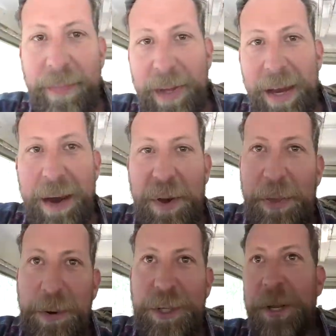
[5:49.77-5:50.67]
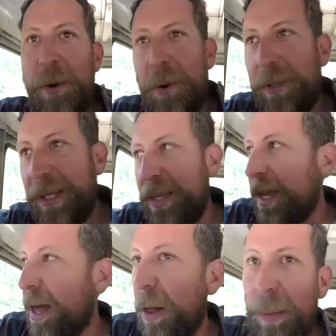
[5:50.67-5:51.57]
I got my 13-year-old at the
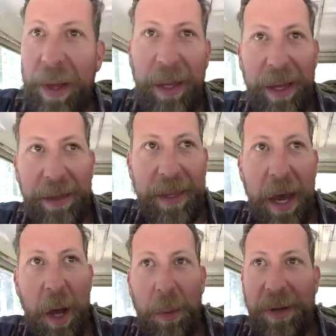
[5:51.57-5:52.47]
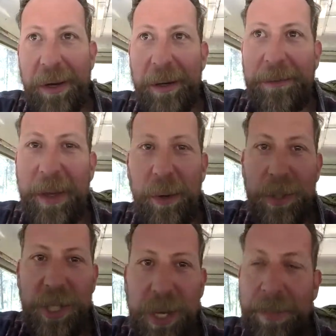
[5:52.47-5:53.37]
helm here of the
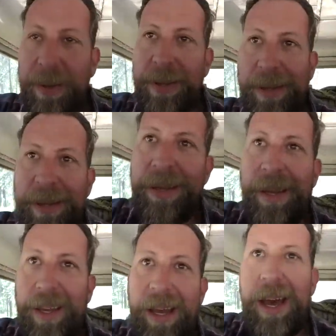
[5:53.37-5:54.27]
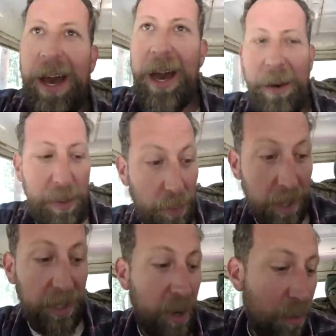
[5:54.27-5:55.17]
old Jeep. We put
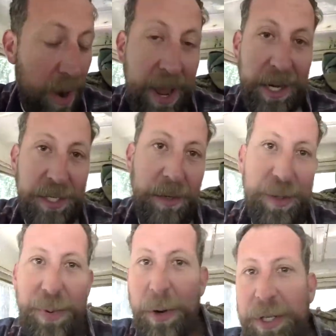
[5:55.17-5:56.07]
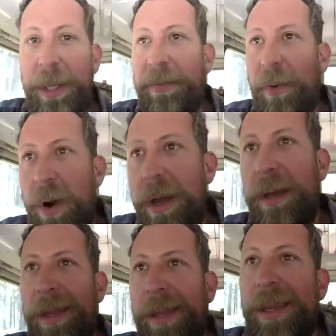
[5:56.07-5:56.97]
it low range. There's a pro tip for you,
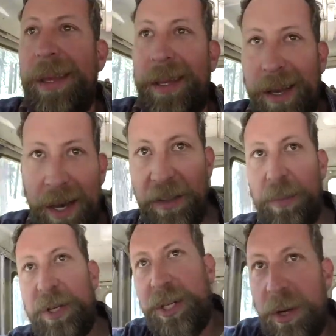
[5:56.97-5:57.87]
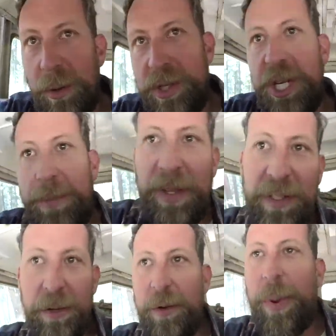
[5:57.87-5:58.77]
especially an old Jeep
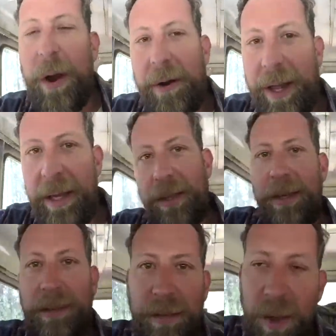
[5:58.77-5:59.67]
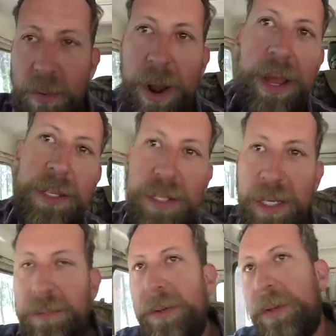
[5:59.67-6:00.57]
that's underpowered like this. Low range is
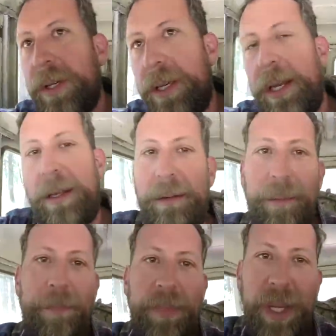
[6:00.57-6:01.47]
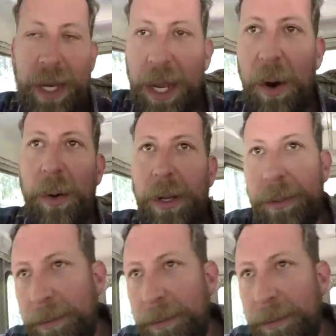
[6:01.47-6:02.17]
helpful to get it going.